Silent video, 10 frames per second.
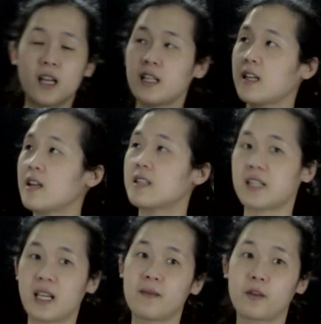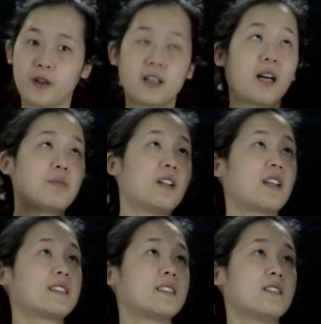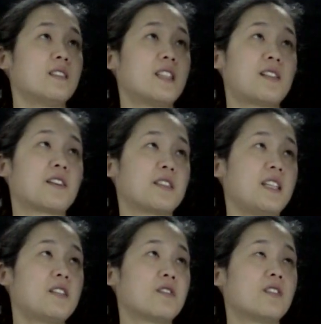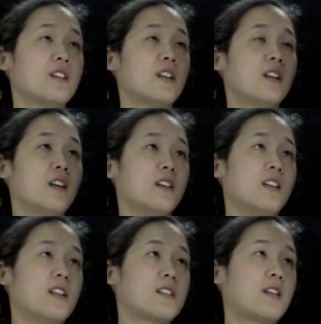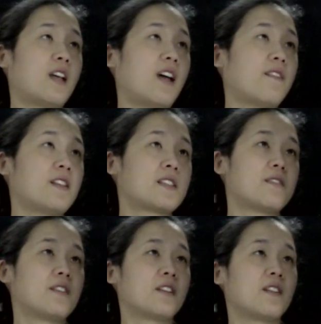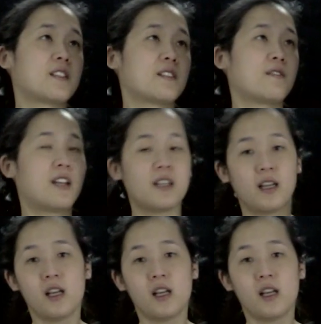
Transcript: any titanium-3 complex that's octahedral is going to have this configuration, right?